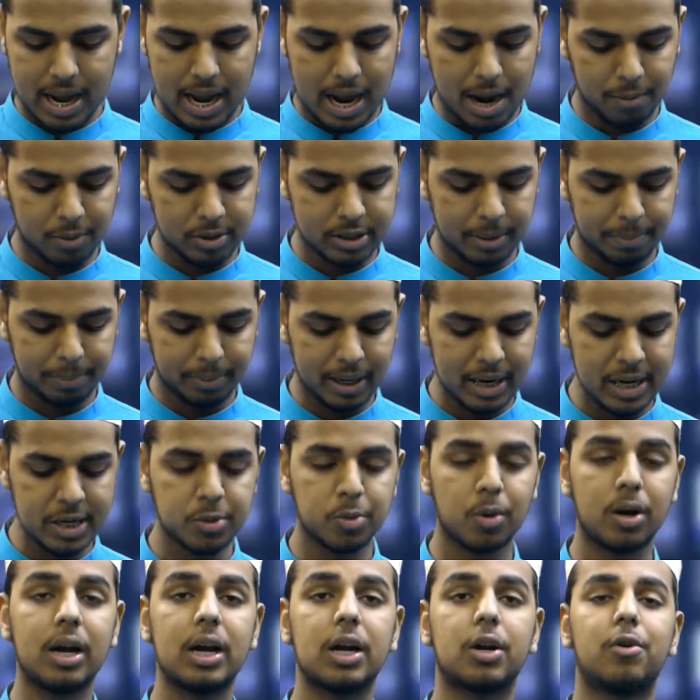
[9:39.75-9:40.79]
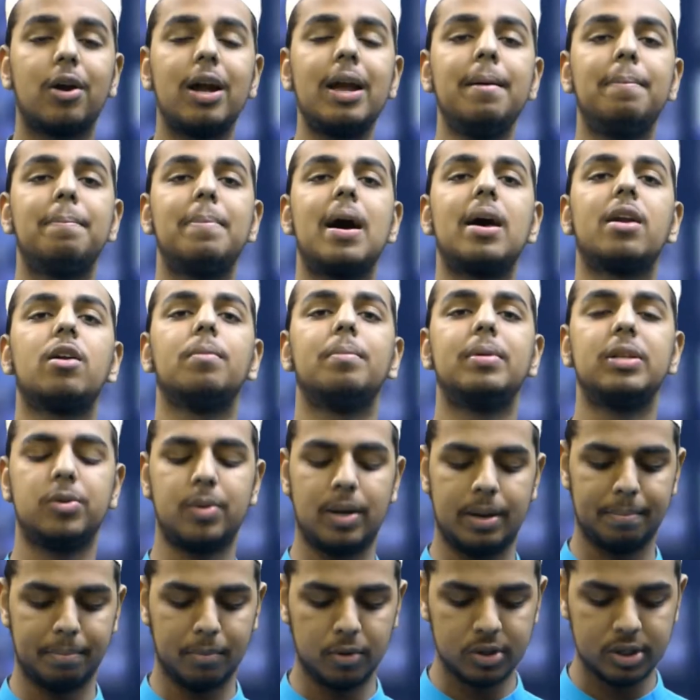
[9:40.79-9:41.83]
It was a place where a great battle
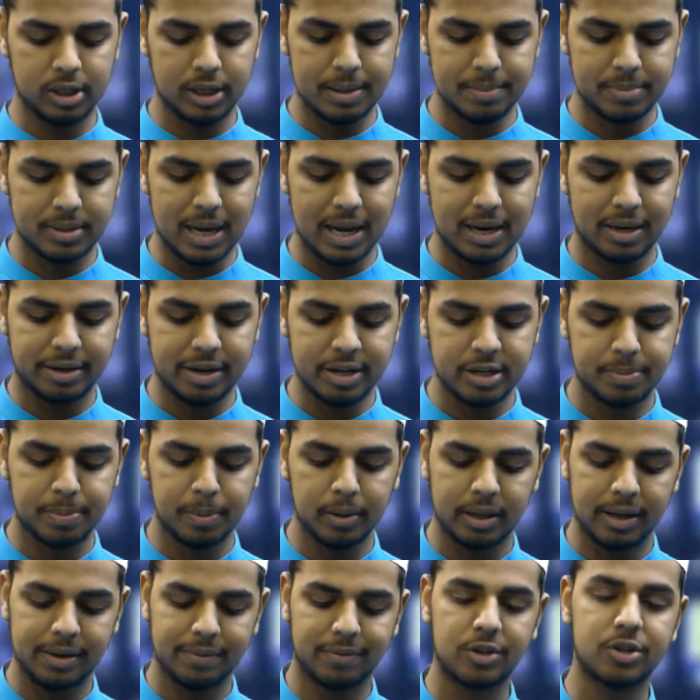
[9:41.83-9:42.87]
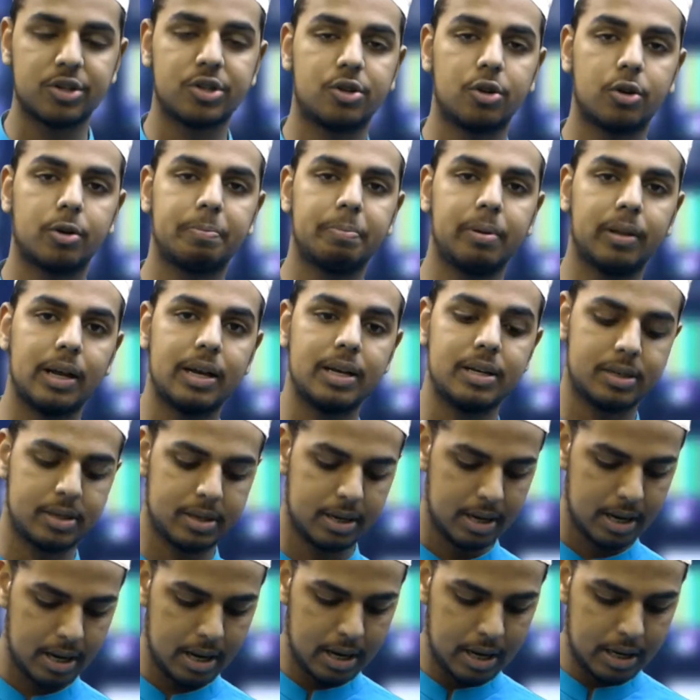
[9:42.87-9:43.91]
between Muslims and disbelievers took place.
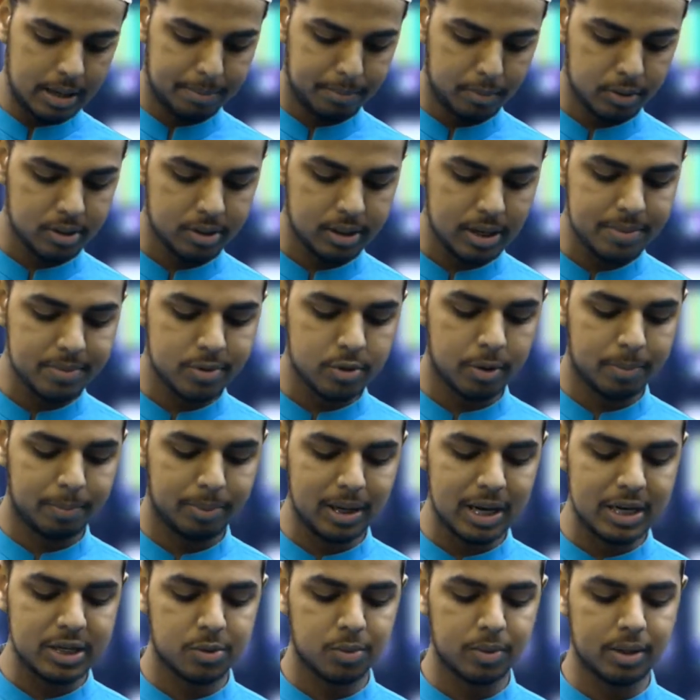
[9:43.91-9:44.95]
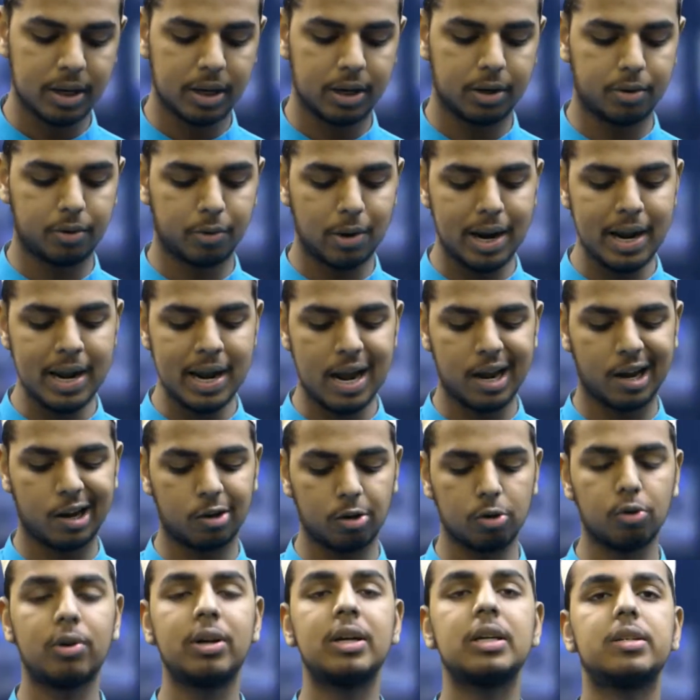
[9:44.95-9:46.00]
Muslims were blessed with a great and
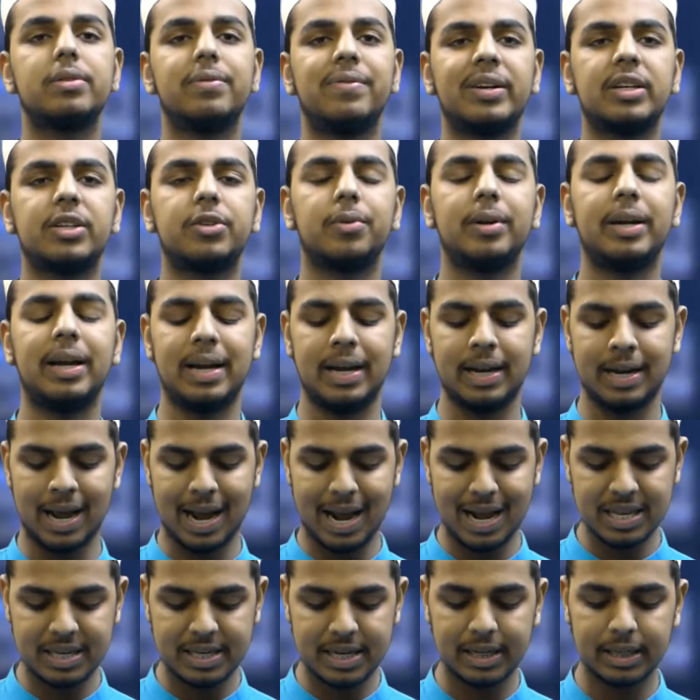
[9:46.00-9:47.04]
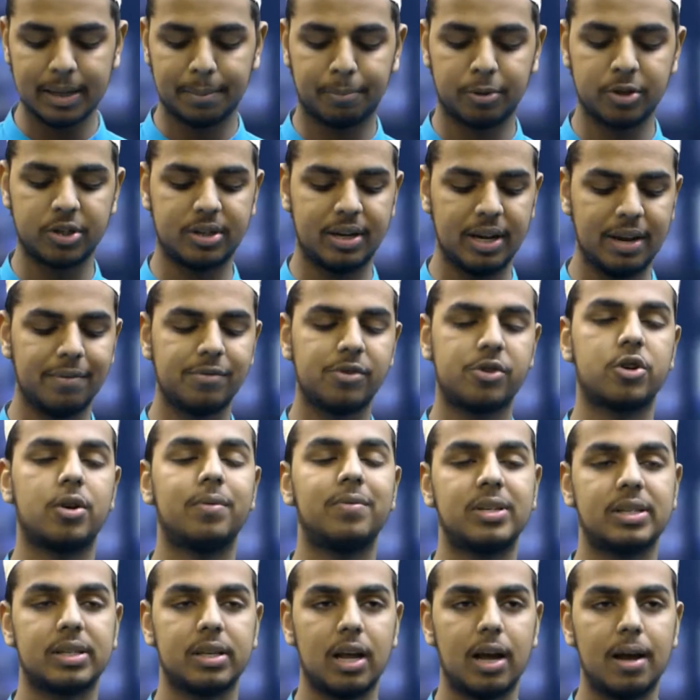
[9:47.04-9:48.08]
glorious victory, enhancing the prestige of
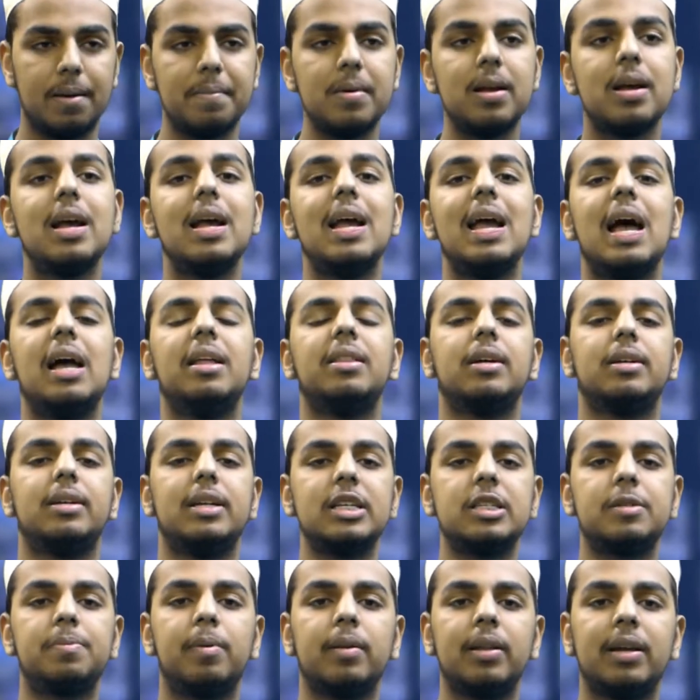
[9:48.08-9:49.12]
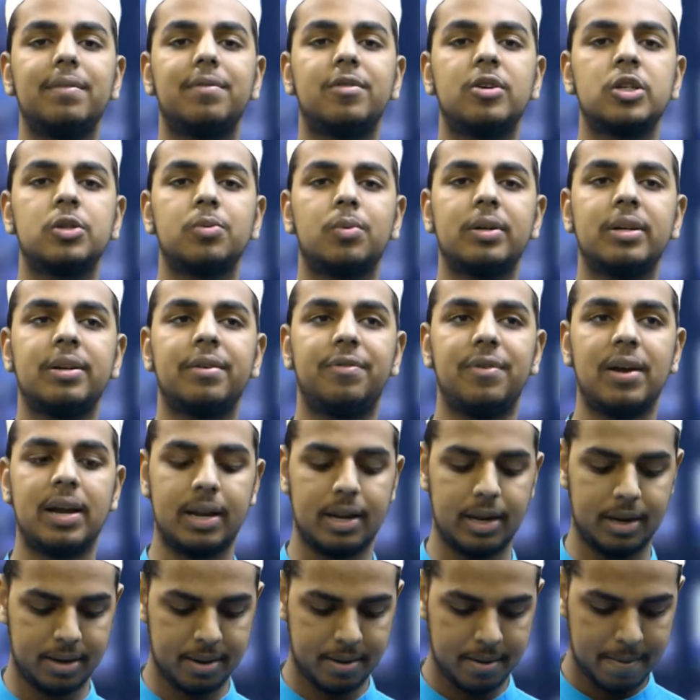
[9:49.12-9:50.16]
Islam, and the disbelievers were
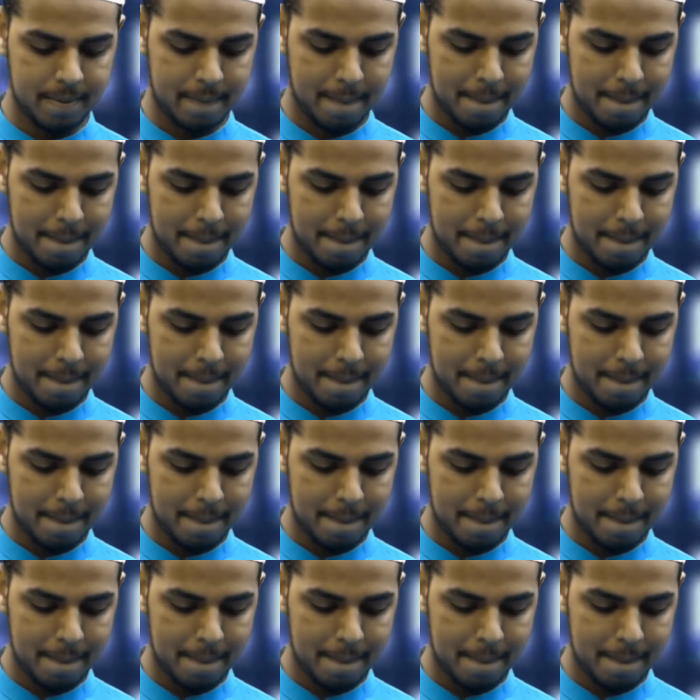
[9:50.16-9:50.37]
defeated.